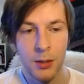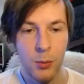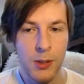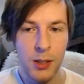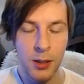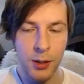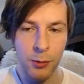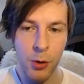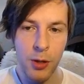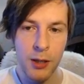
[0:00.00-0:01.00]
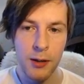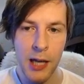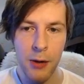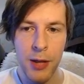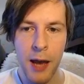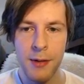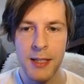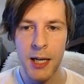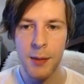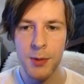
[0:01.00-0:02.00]
what's it called a Ronin. Now they have it
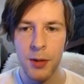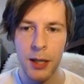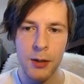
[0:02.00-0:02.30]
set up so they